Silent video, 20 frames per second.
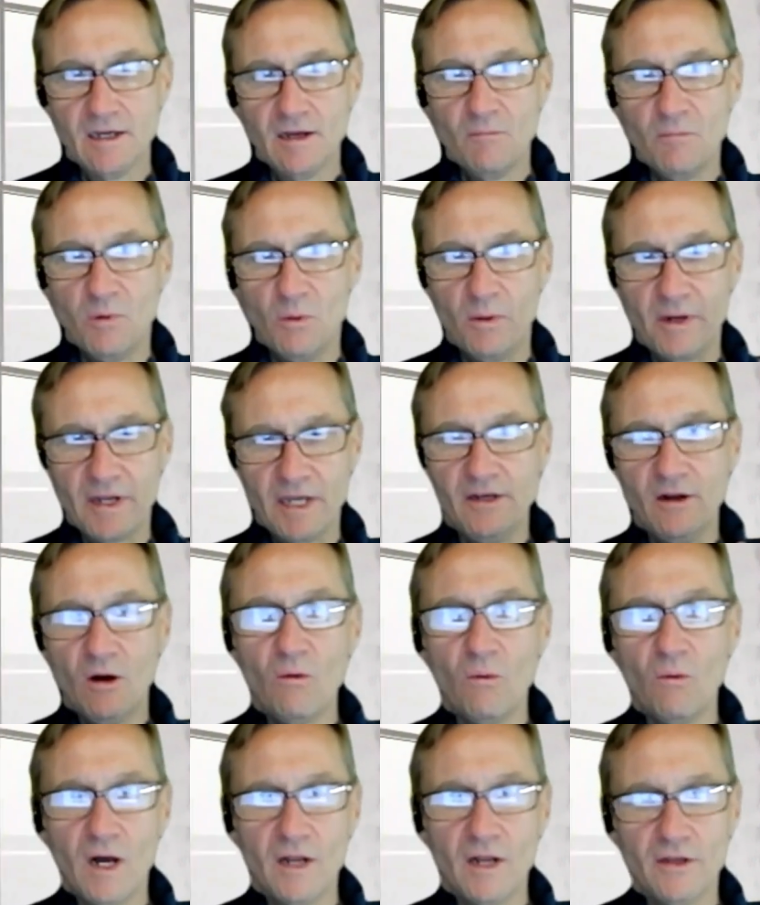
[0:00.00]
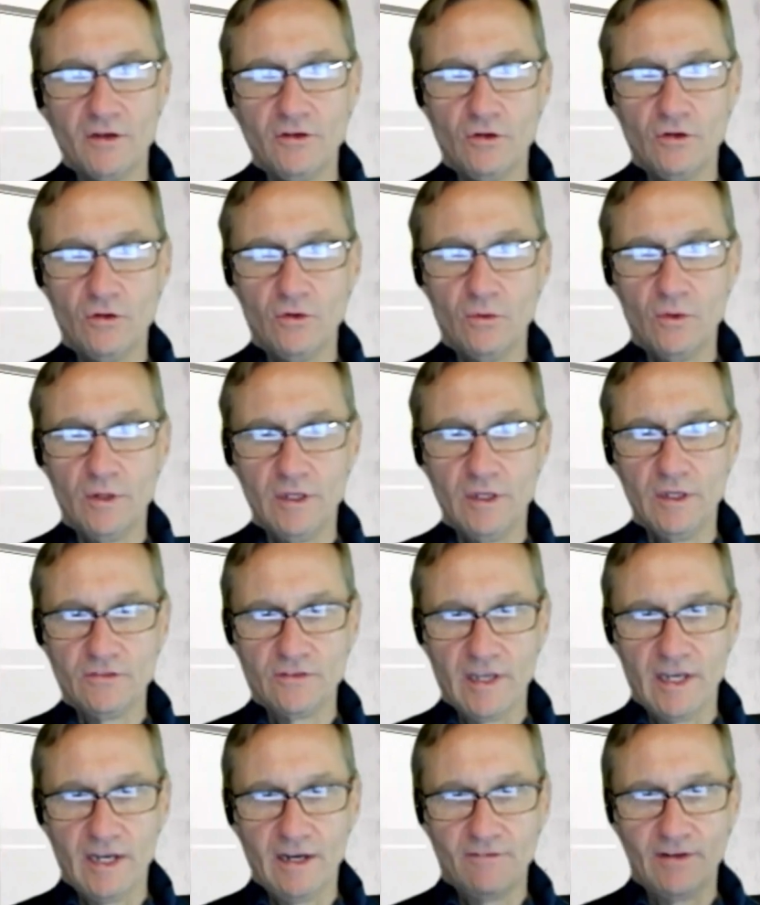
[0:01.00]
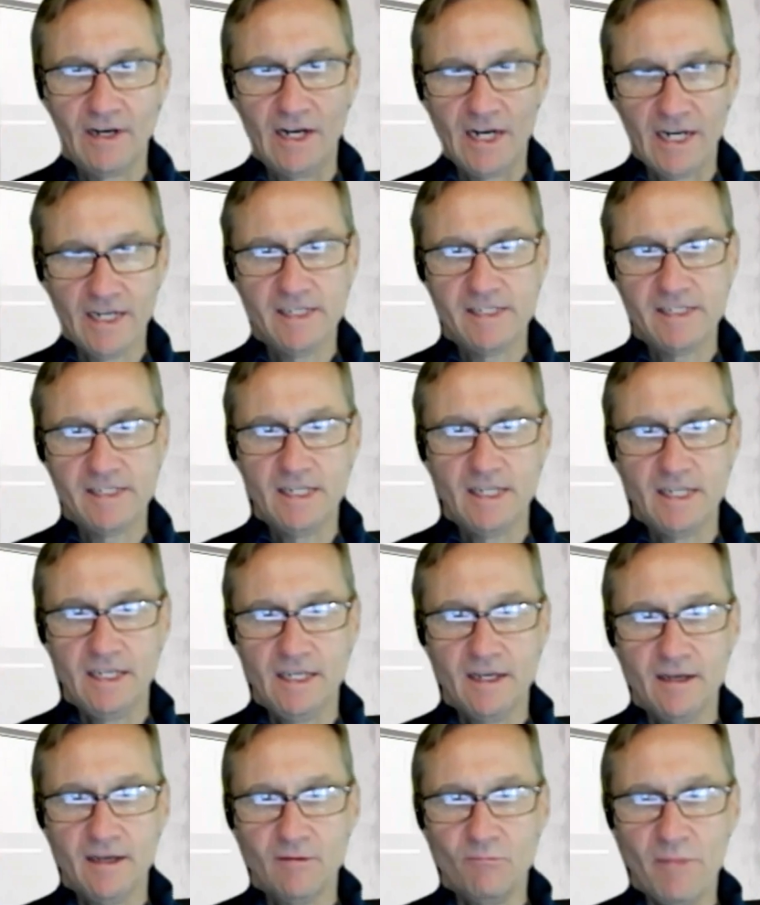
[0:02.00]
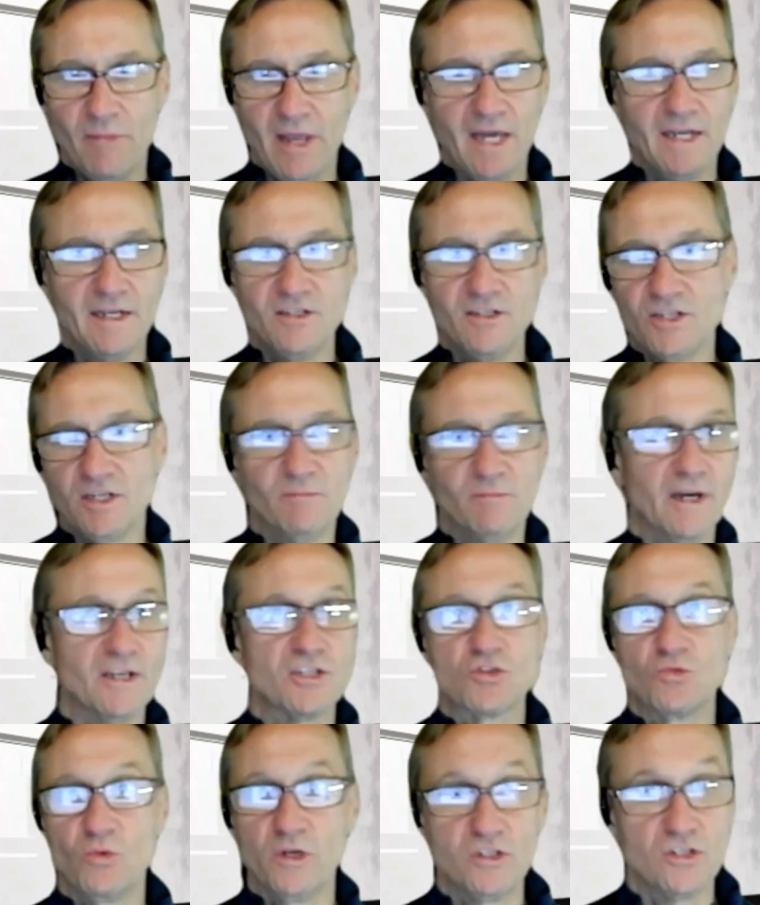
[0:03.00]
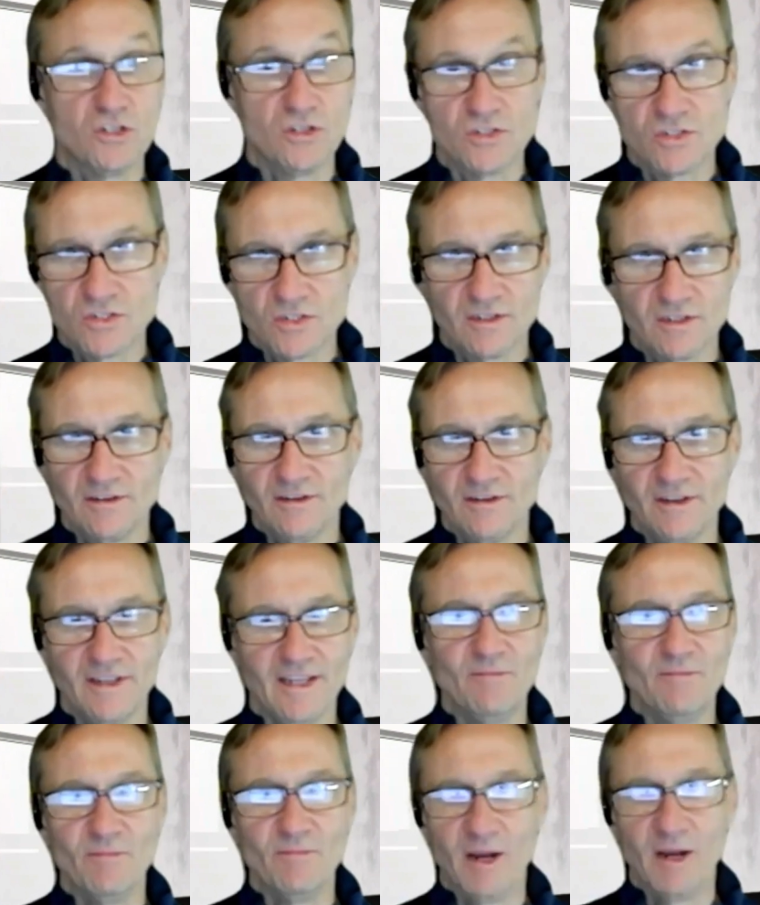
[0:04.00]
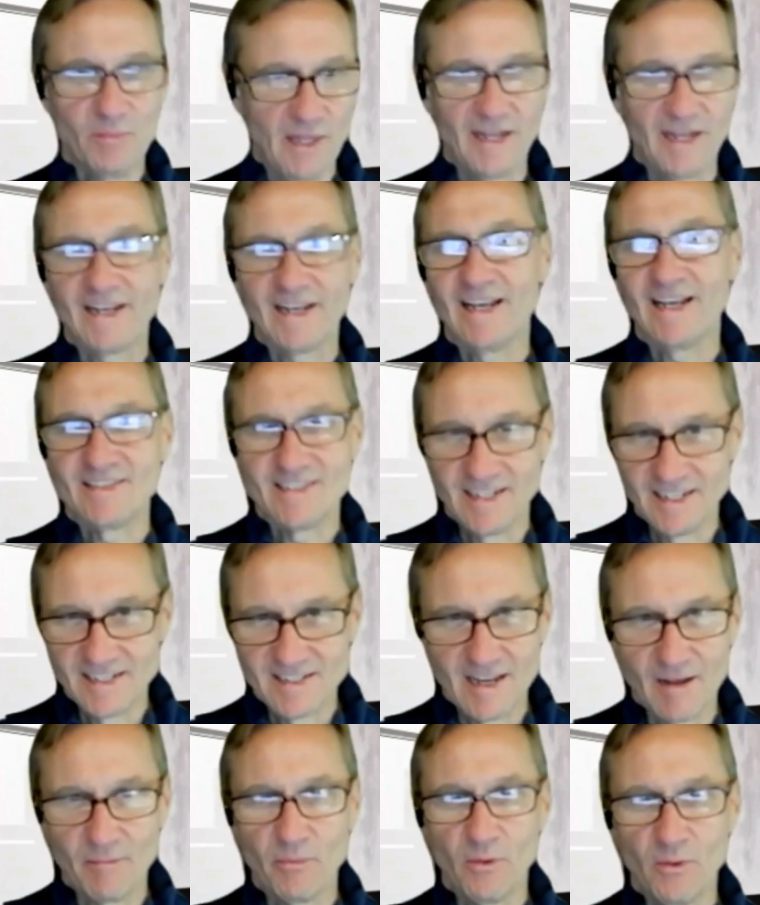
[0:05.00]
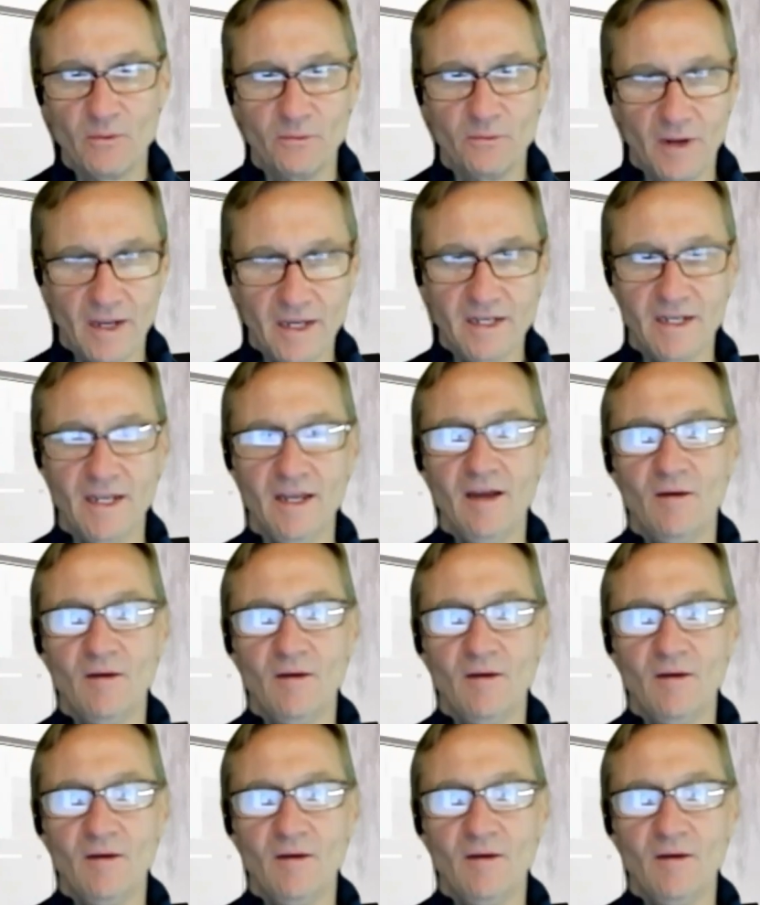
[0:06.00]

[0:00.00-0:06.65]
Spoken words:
but what I don't want to do is to have IT managing my switches in my plant, as an example, right?